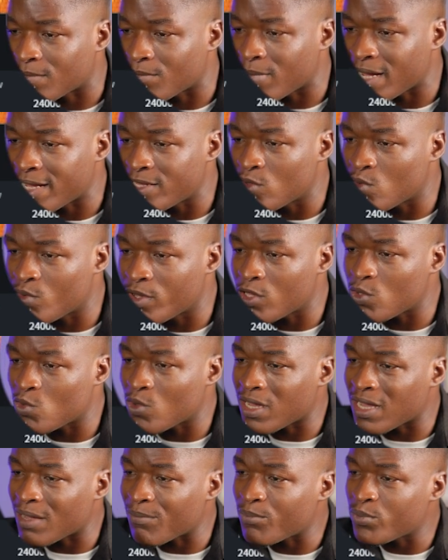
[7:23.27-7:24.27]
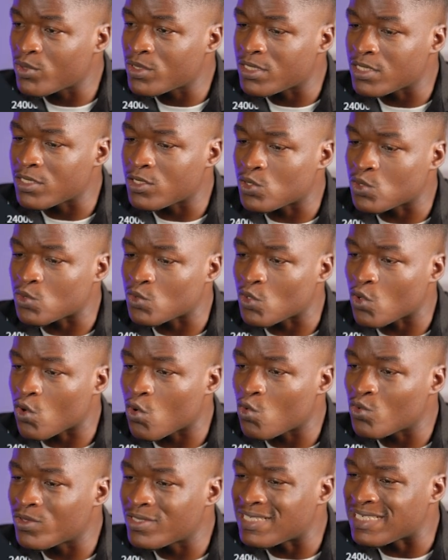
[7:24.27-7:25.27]
By the way, you can put it to your
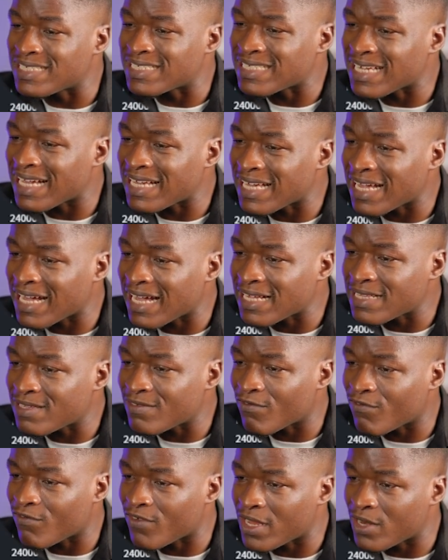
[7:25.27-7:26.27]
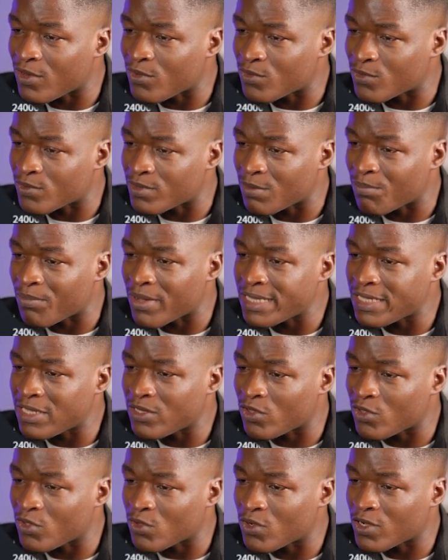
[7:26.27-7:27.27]
own desired value,
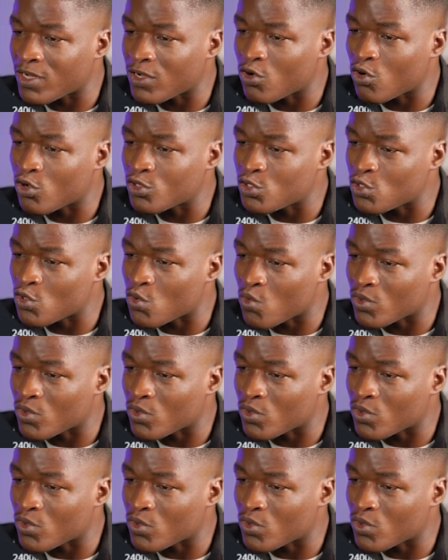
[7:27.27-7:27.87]
depending on your audio.